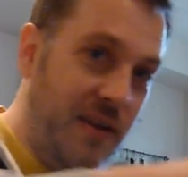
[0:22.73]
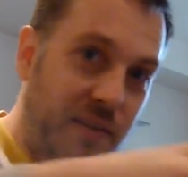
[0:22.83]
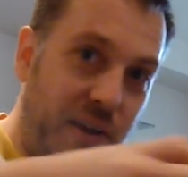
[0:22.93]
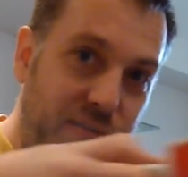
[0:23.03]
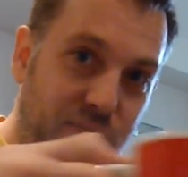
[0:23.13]
a
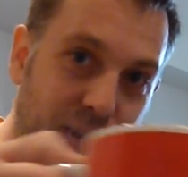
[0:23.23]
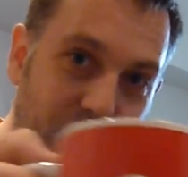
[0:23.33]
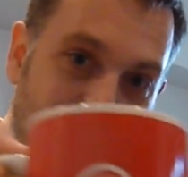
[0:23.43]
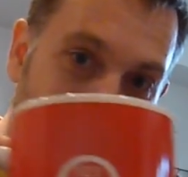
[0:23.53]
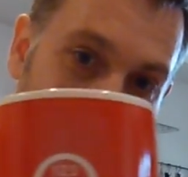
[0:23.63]
nice
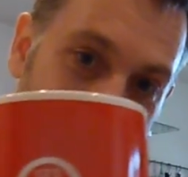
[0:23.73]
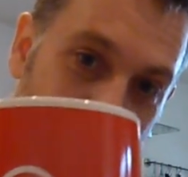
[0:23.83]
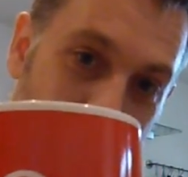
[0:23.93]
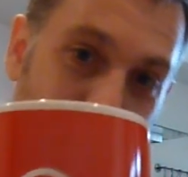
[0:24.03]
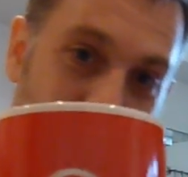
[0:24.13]
fresh cup of
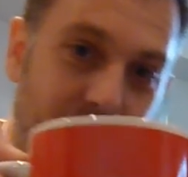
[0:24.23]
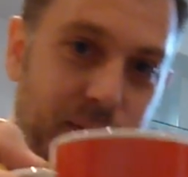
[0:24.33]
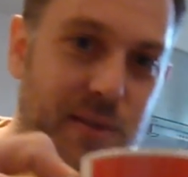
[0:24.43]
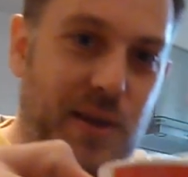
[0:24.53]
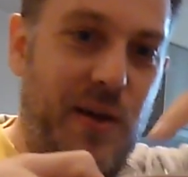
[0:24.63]
tea,
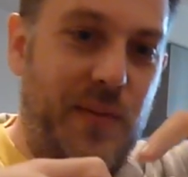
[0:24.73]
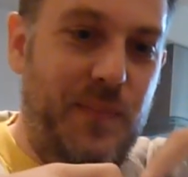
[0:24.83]
but it's got...